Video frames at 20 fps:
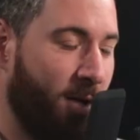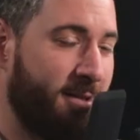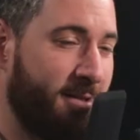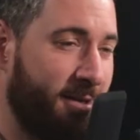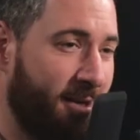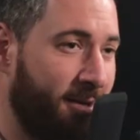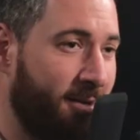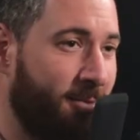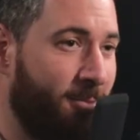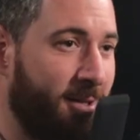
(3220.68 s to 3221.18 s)
One
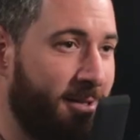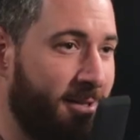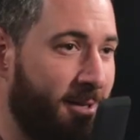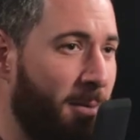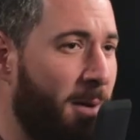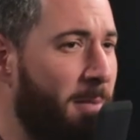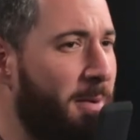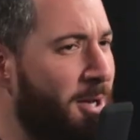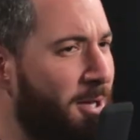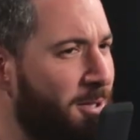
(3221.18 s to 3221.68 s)
day, one day.
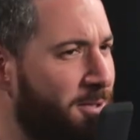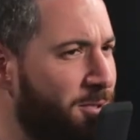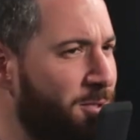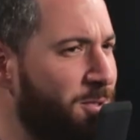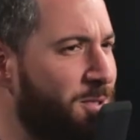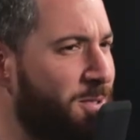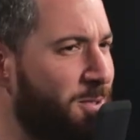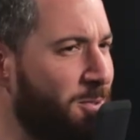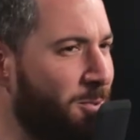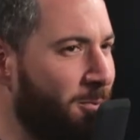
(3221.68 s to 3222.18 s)
Yeah. Maybe not
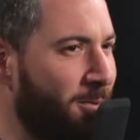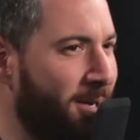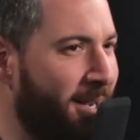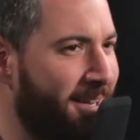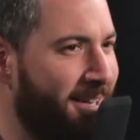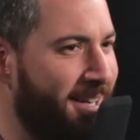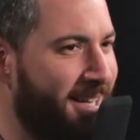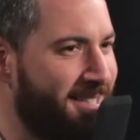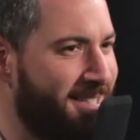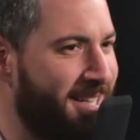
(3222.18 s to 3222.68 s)
too soon,
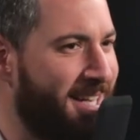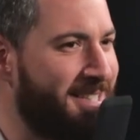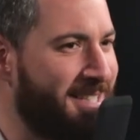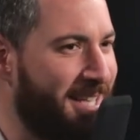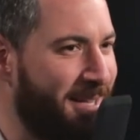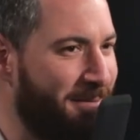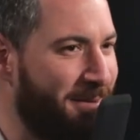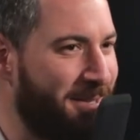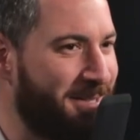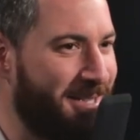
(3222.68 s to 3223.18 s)
right? Let's
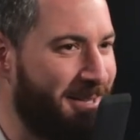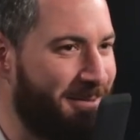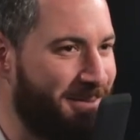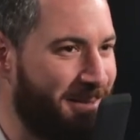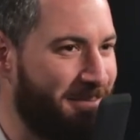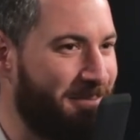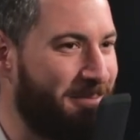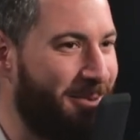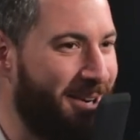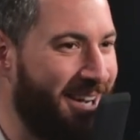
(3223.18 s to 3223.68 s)
let's give ourselves
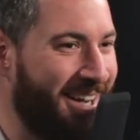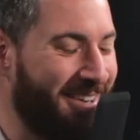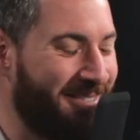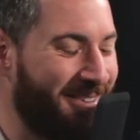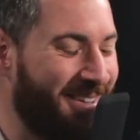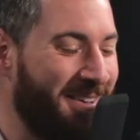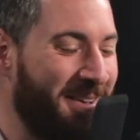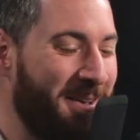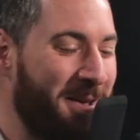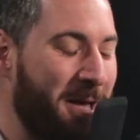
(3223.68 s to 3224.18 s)
some break.
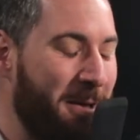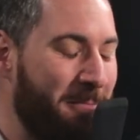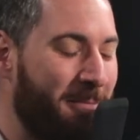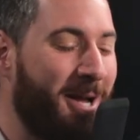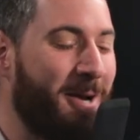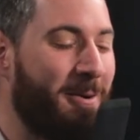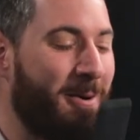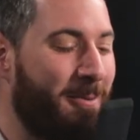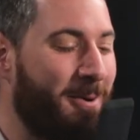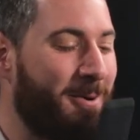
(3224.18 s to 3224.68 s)
But,
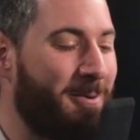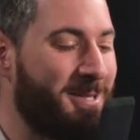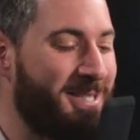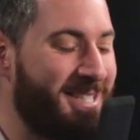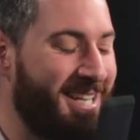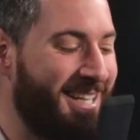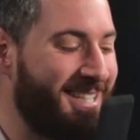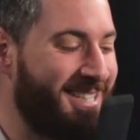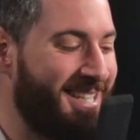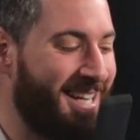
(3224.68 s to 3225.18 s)
but anyway, what I
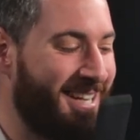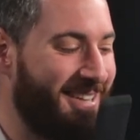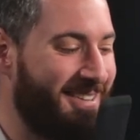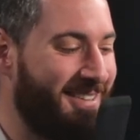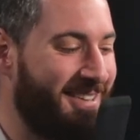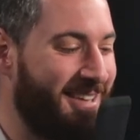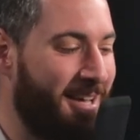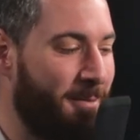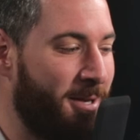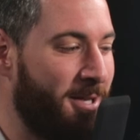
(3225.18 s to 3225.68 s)
was saying is
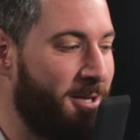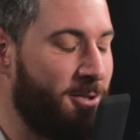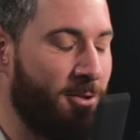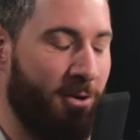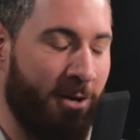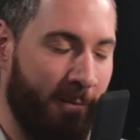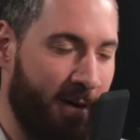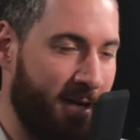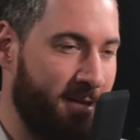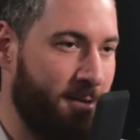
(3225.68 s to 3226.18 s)
that, I mean, you're
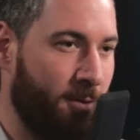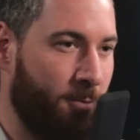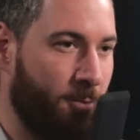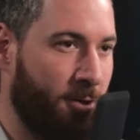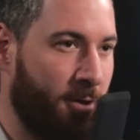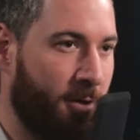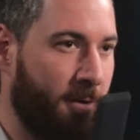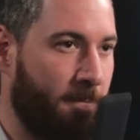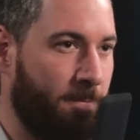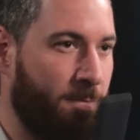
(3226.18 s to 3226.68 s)
doing amazing
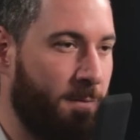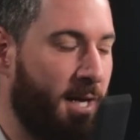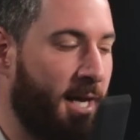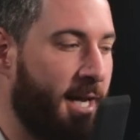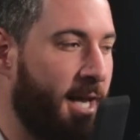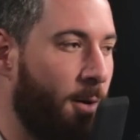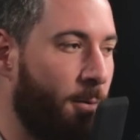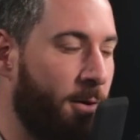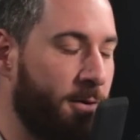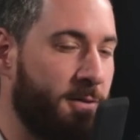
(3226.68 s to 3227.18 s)
work. Thank you.
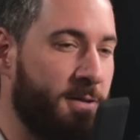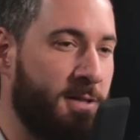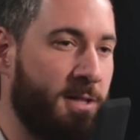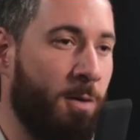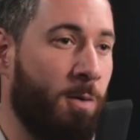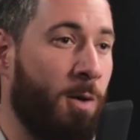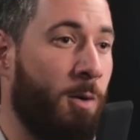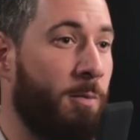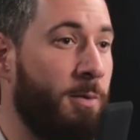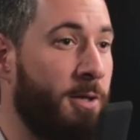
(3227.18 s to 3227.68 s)
I so can't much. wait to
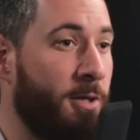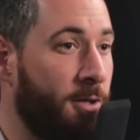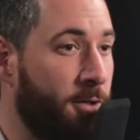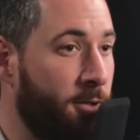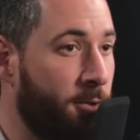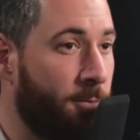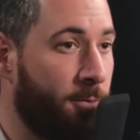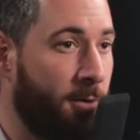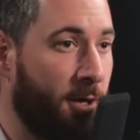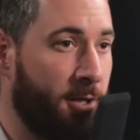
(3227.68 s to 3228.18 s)
see what will be your
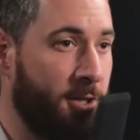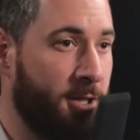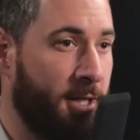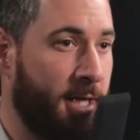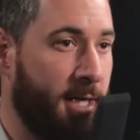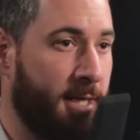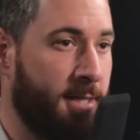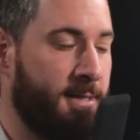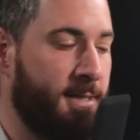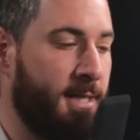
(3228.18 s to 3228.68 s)
new
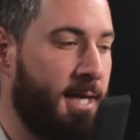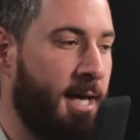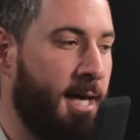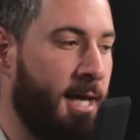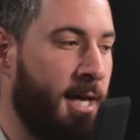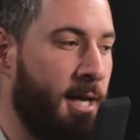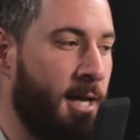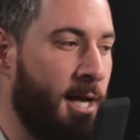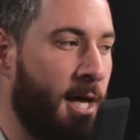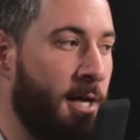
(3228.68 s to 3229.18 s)
project. Thank you so
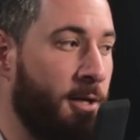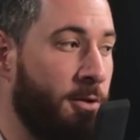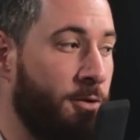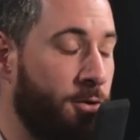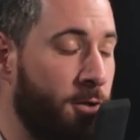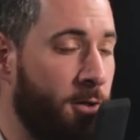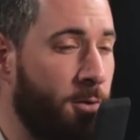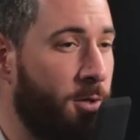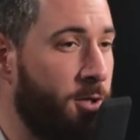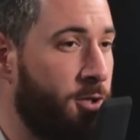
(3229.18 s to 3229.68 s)
and much. I
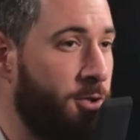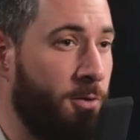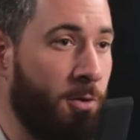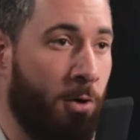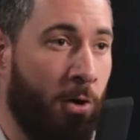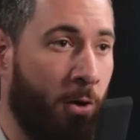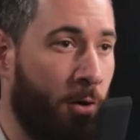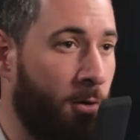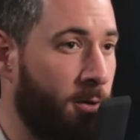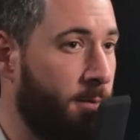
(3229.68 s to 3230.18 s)
do wish you
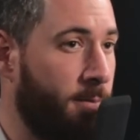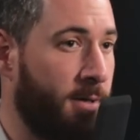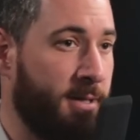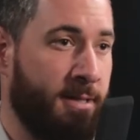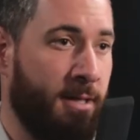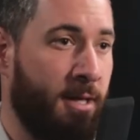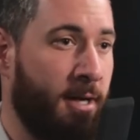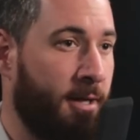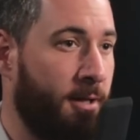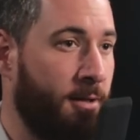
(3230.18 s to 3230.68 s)
all the
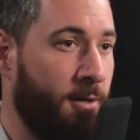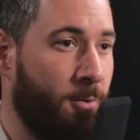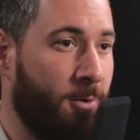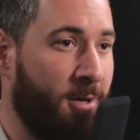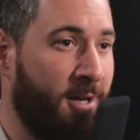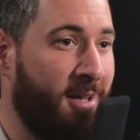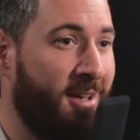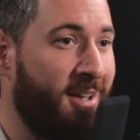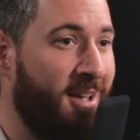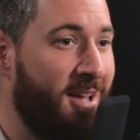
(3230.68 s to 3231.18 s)
best of luck in the
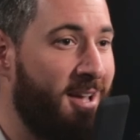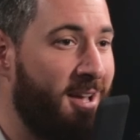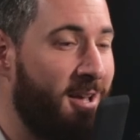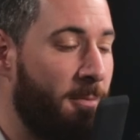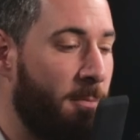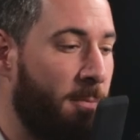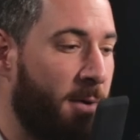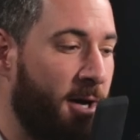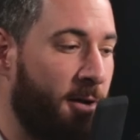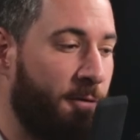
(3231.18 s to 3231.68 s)
way.
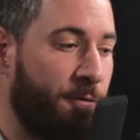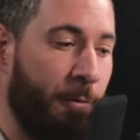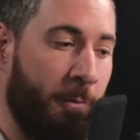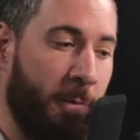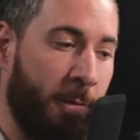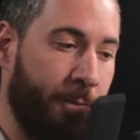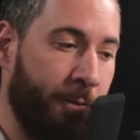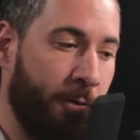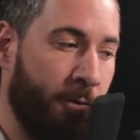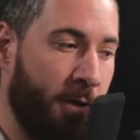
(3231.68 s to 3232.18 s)
But for
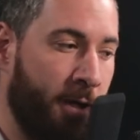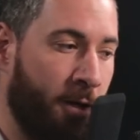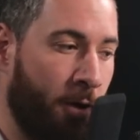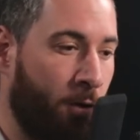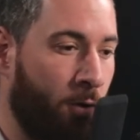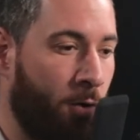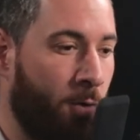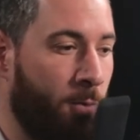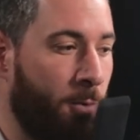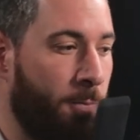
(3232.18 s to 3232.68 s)
people at
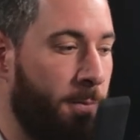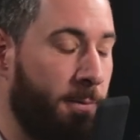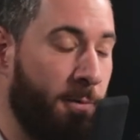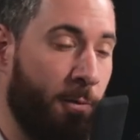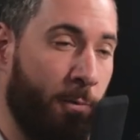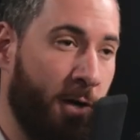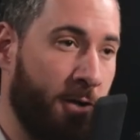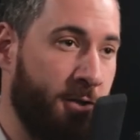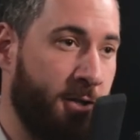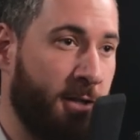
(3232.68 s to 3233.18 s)
home or
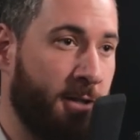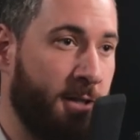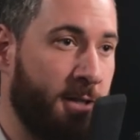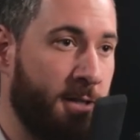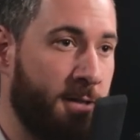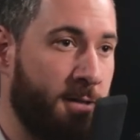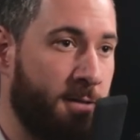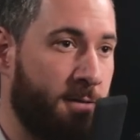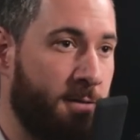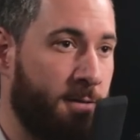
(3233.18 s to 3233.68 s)
people watching
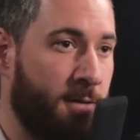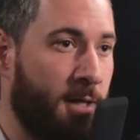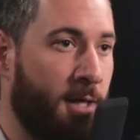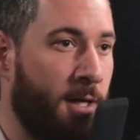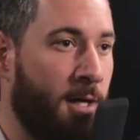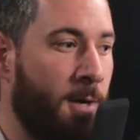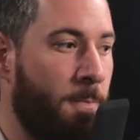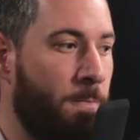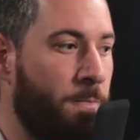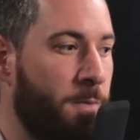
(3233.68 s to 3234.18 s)
this, mm-hmm.
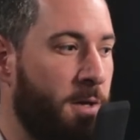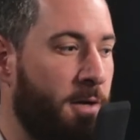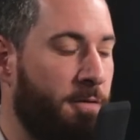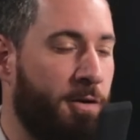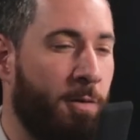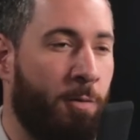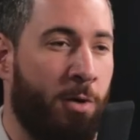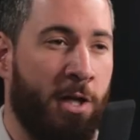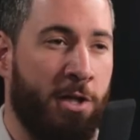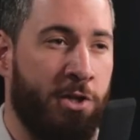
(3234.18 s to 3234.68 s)
um,
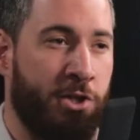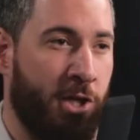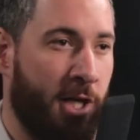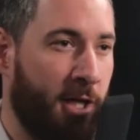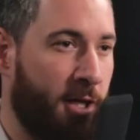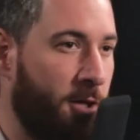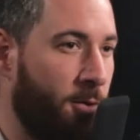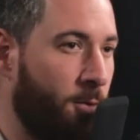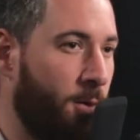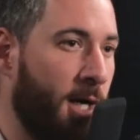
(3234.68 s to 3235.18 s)
if they want to
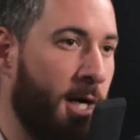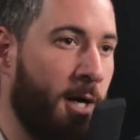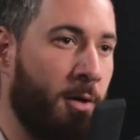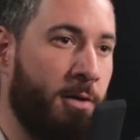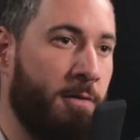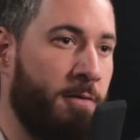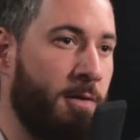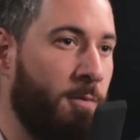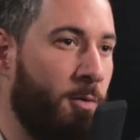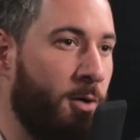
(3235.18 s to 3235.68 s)
check you
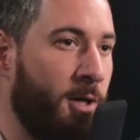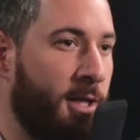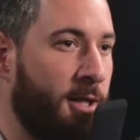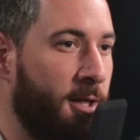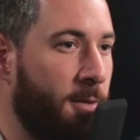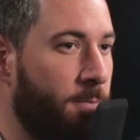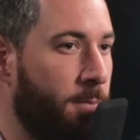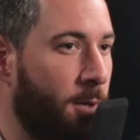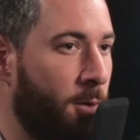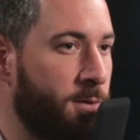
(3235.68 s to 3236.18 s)
out, if they want to
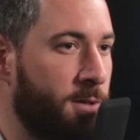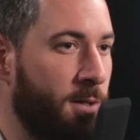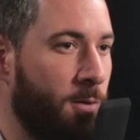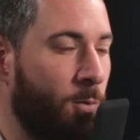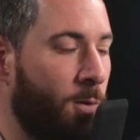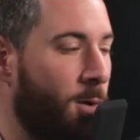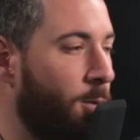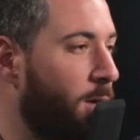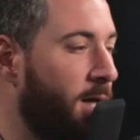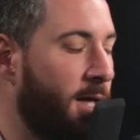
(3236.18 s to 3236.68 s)
keep
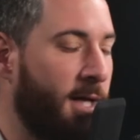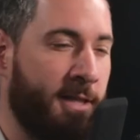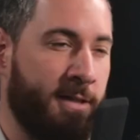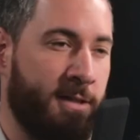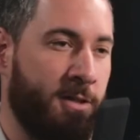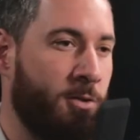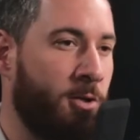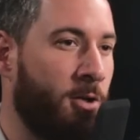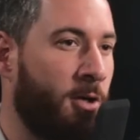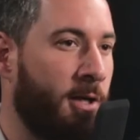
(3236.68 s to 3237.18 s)
posted, what, what
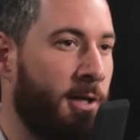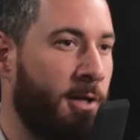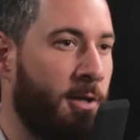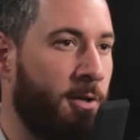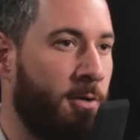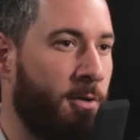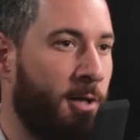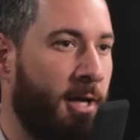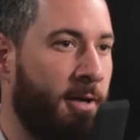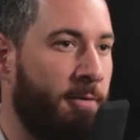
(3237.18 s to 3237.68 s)
else you going
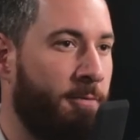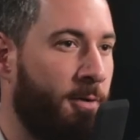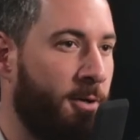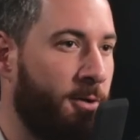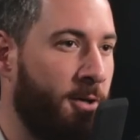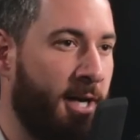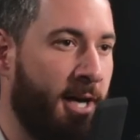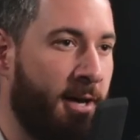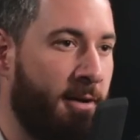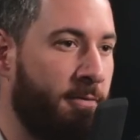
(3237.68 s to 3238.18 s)
in your life?
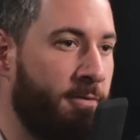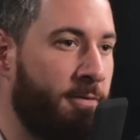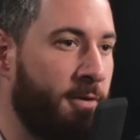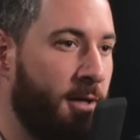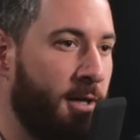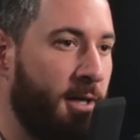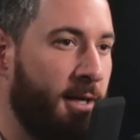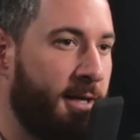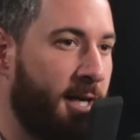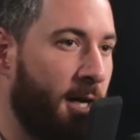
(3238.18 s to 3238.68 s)
What do you have
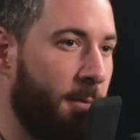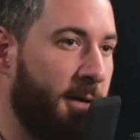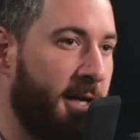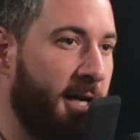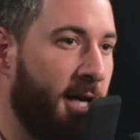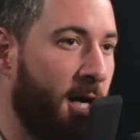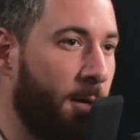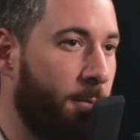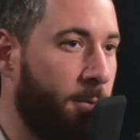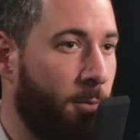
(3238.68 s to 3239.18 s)

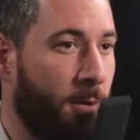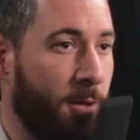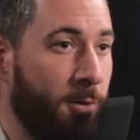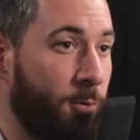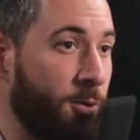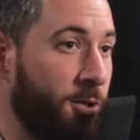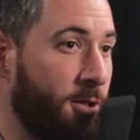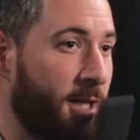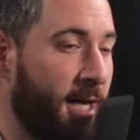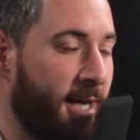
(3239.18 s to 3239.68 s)
coming up, or what
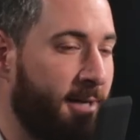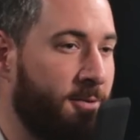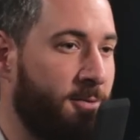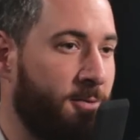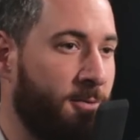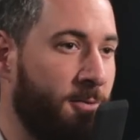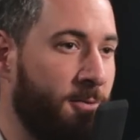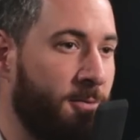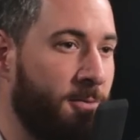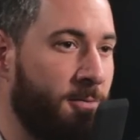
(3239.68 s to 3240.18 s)
would you like
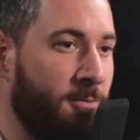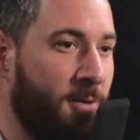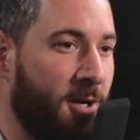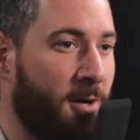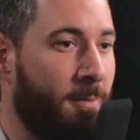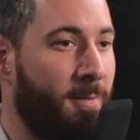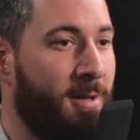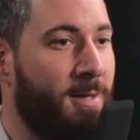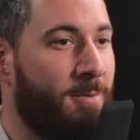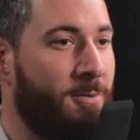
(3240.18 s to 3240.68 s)
to
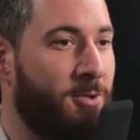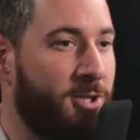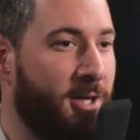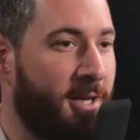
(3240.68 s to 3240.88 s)
recommend so, them to